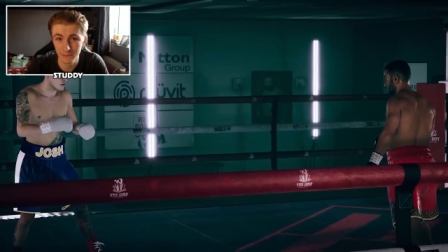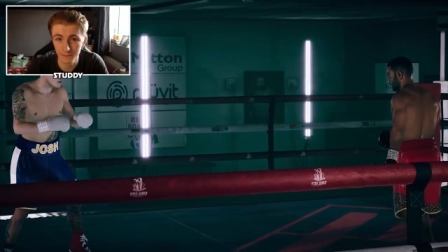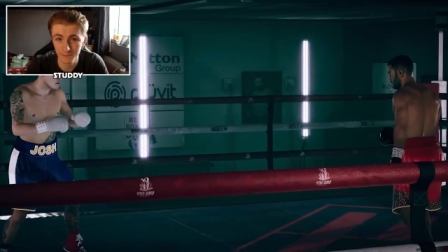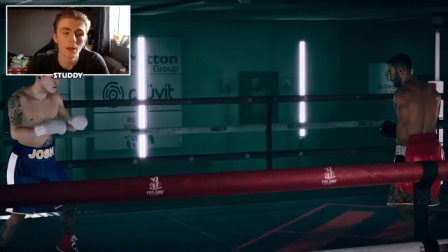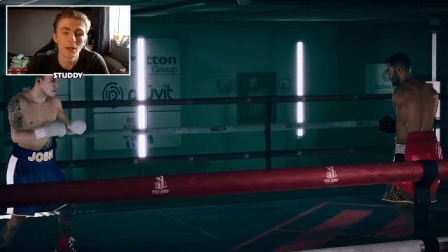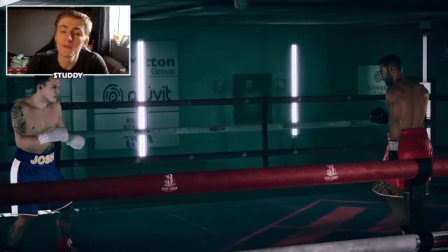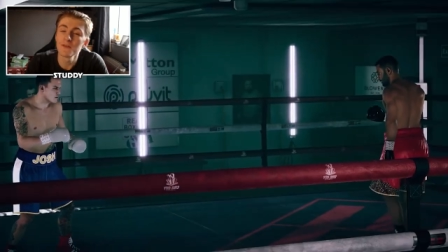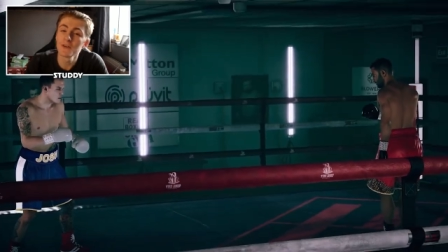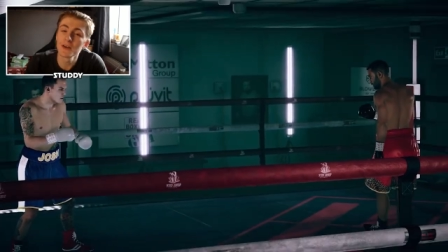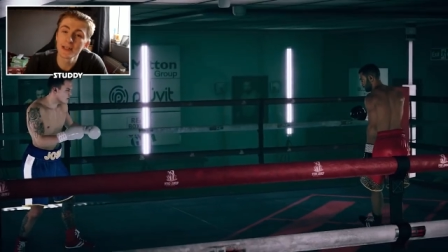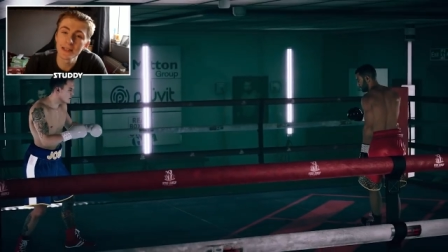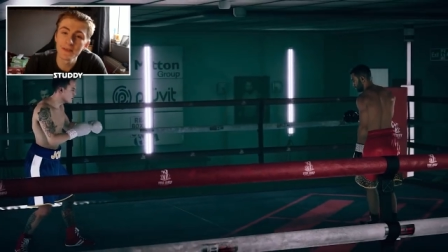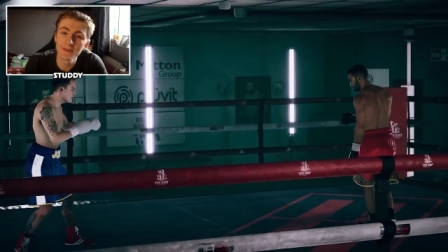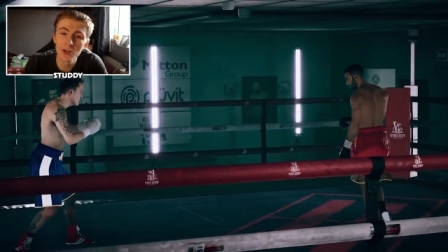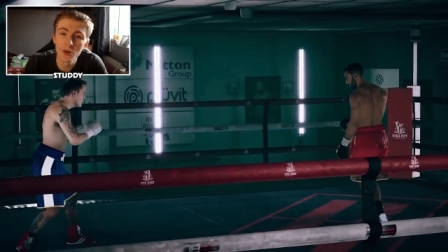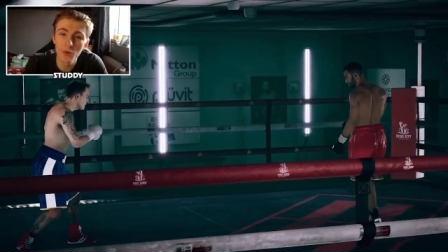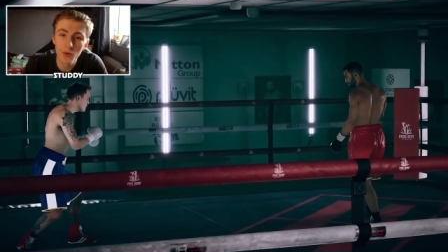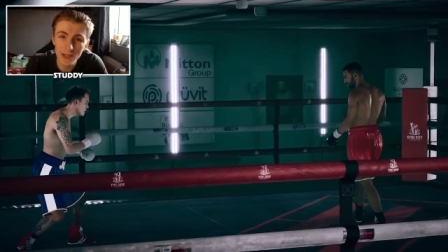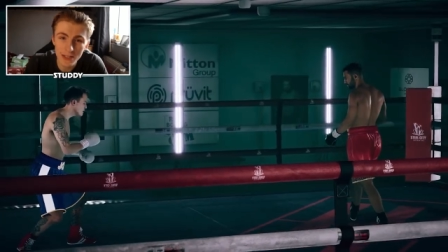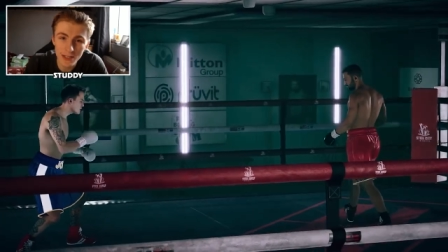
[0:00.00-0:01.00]
If you guys have any
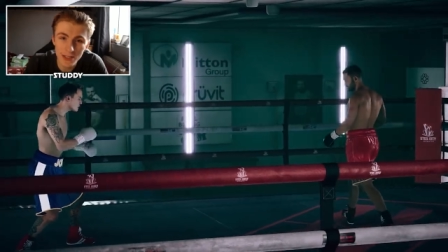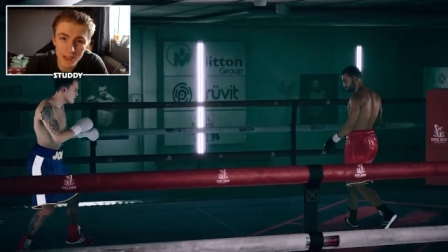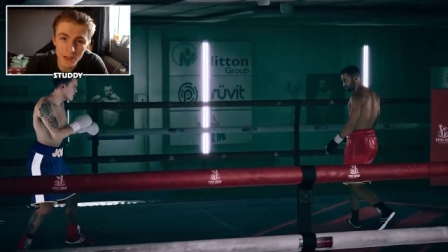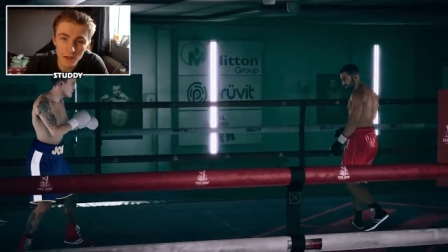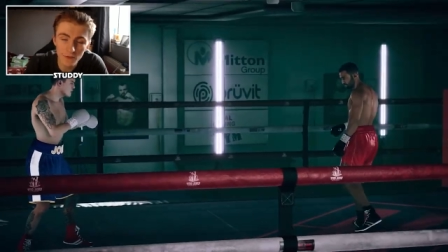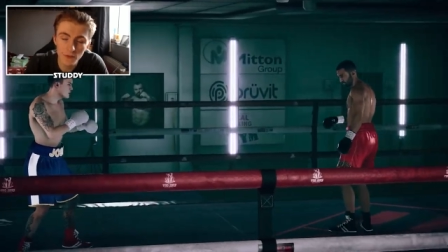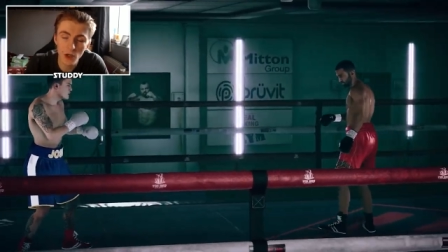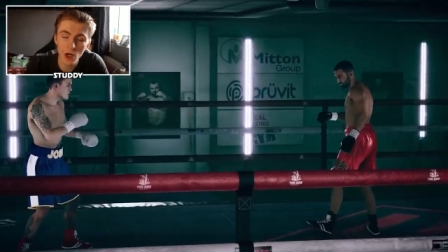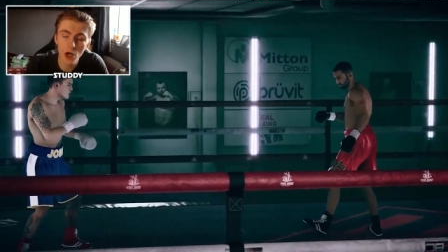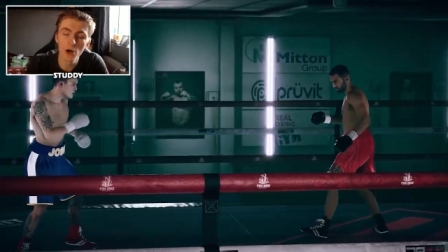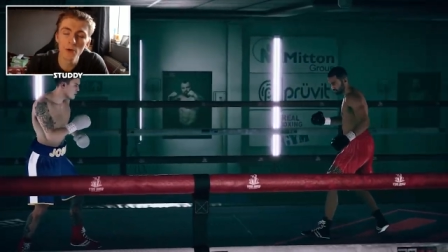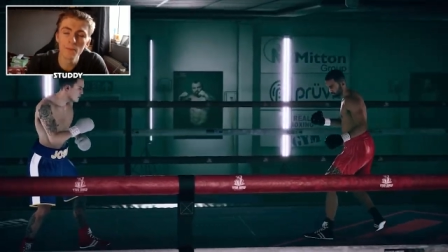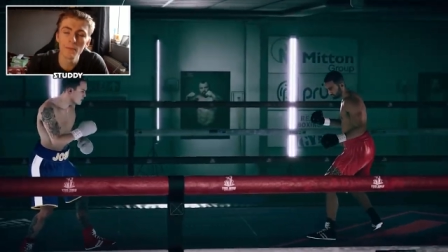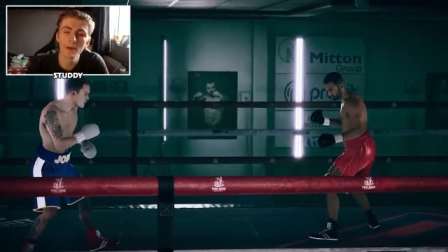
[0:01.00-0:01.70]
questions of your own,